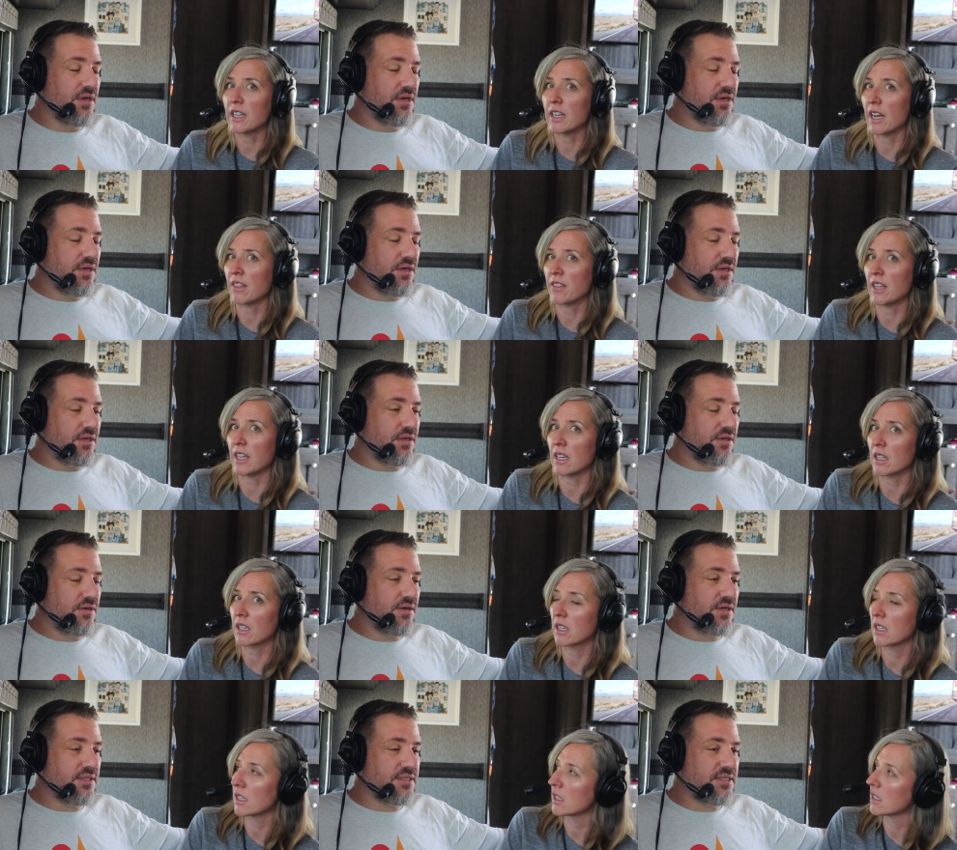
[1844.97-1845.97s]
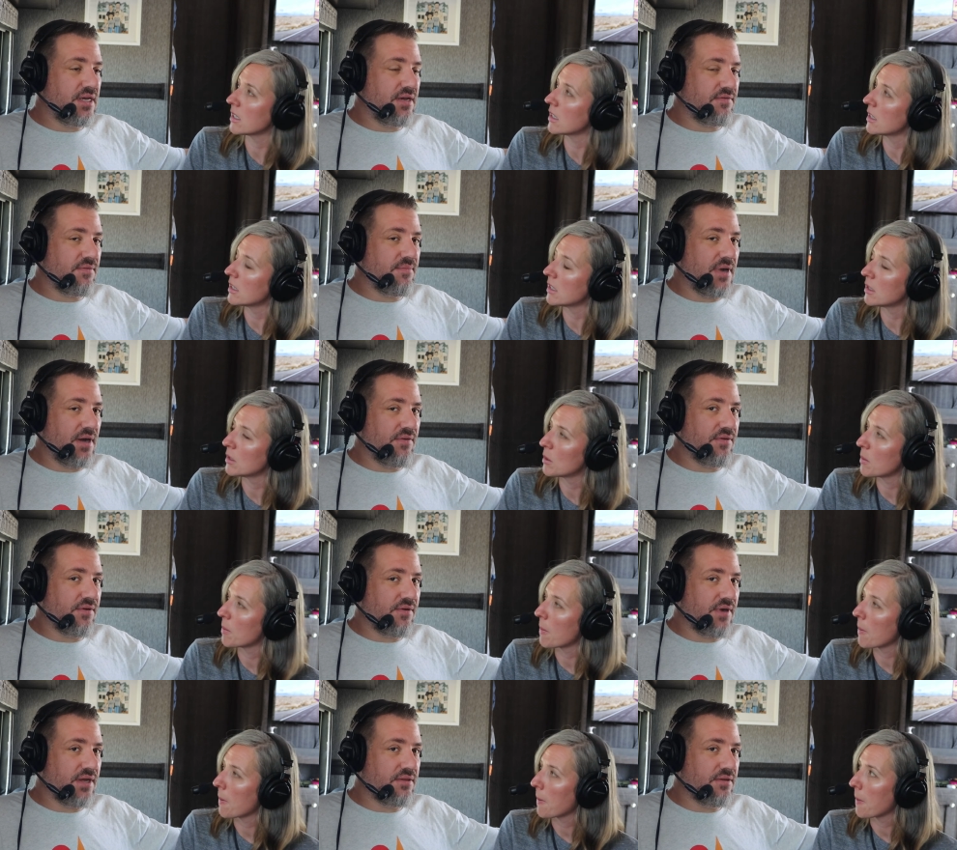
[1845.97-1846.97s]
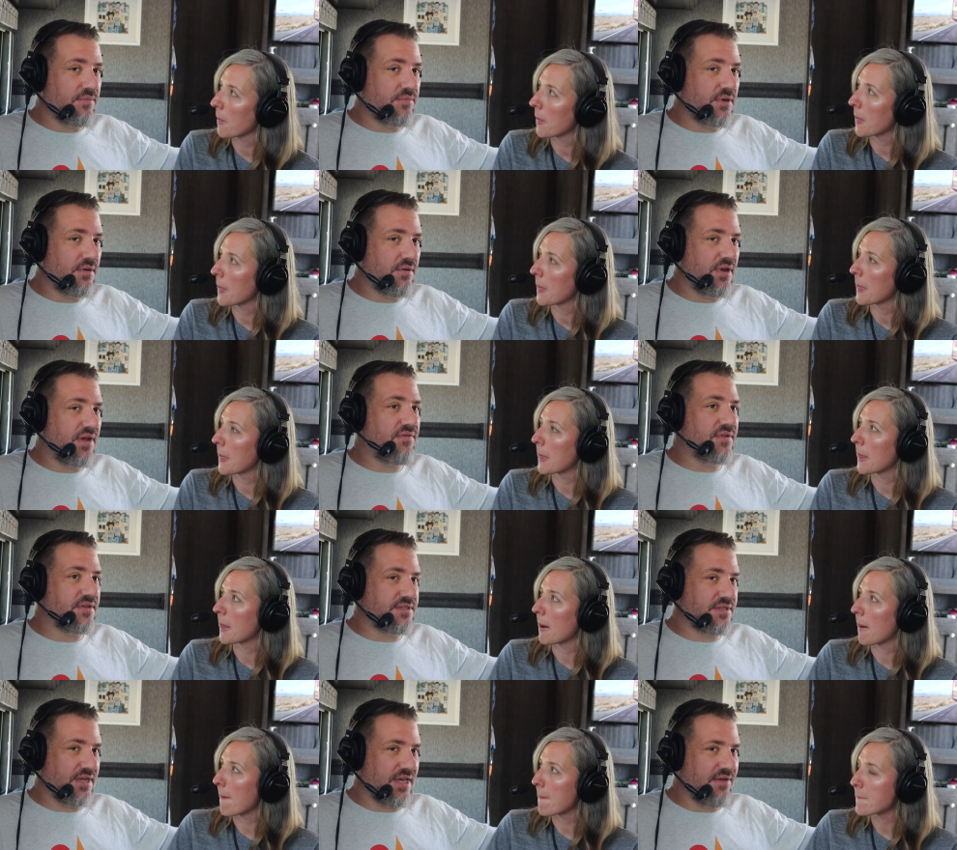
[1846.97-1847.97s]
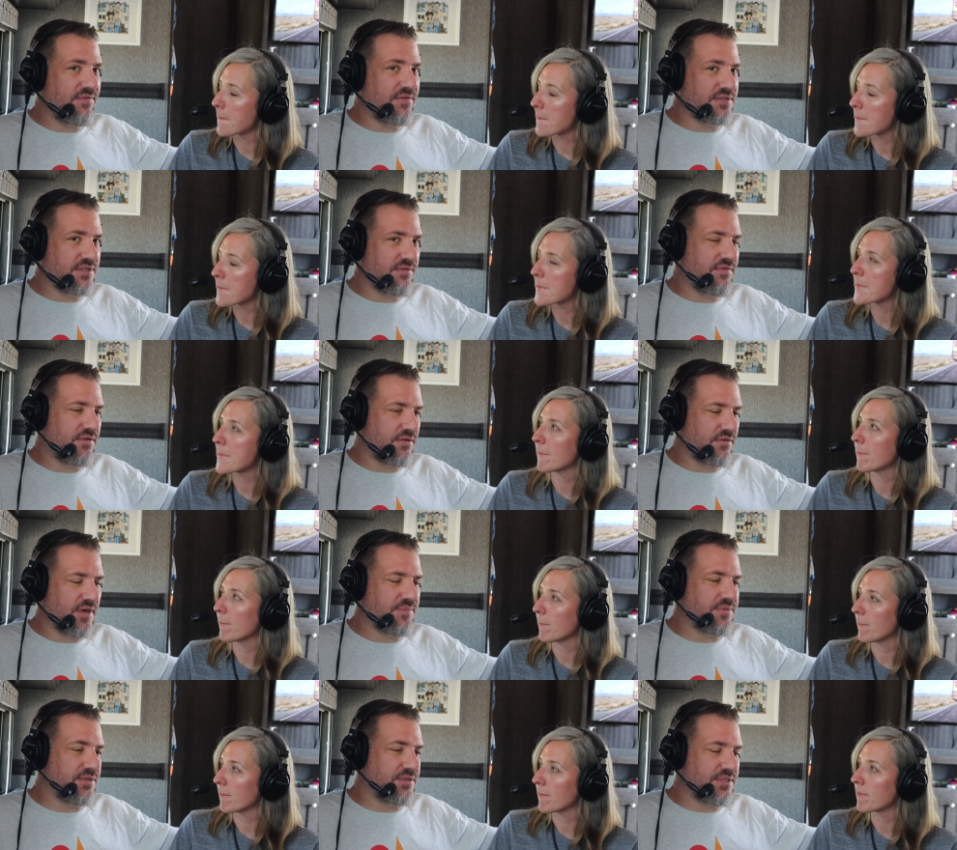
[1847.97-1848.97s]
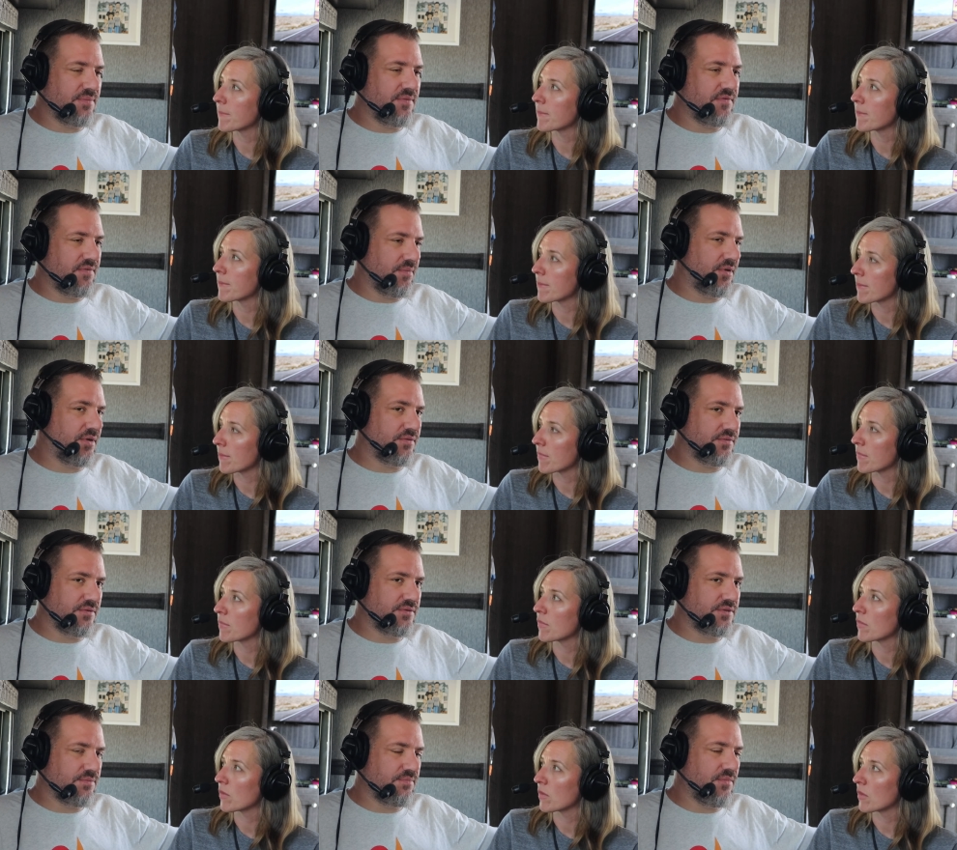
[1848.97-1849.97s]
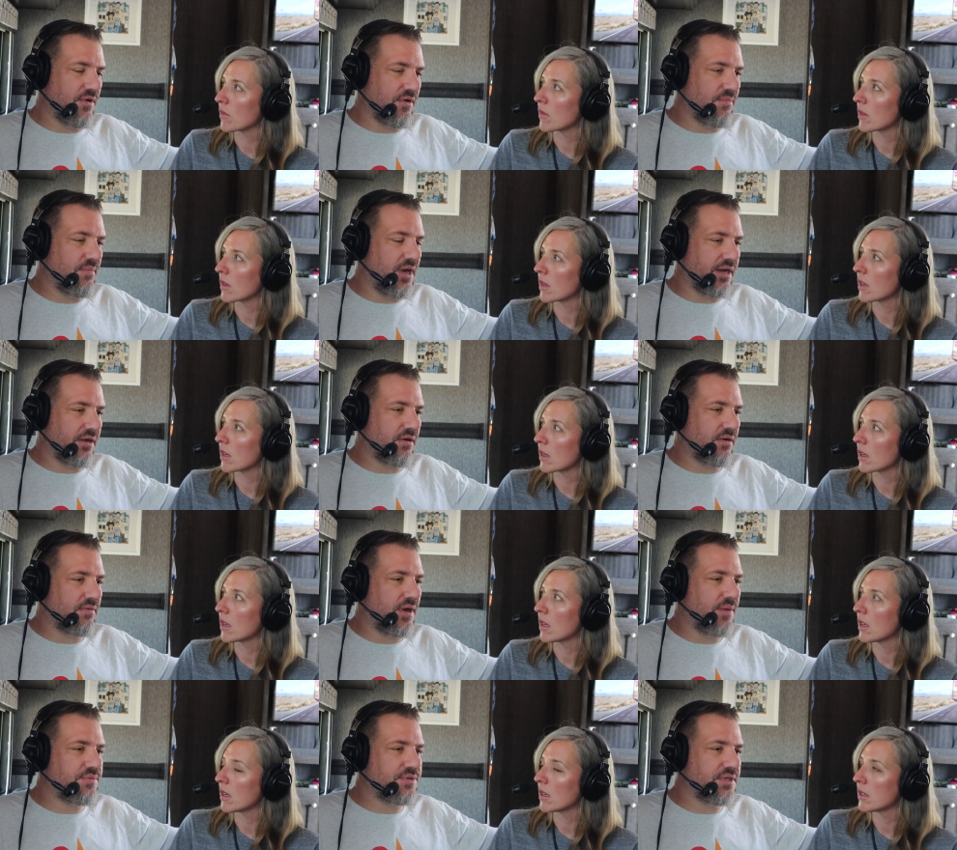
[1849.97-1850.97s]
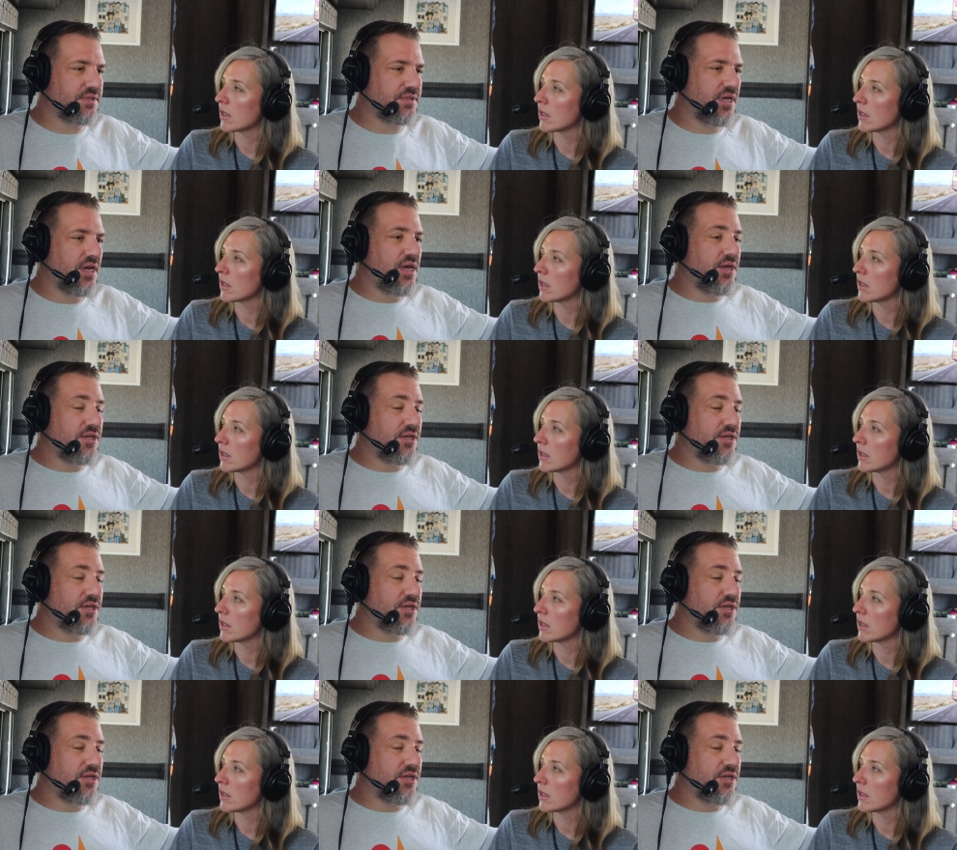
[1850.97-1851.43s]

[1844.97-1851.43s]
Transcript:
Speaker 1: feet, I think. You can see it from out in the Grand Loop Road if it's if it's a full eruption. Some of them are are minor eruptions.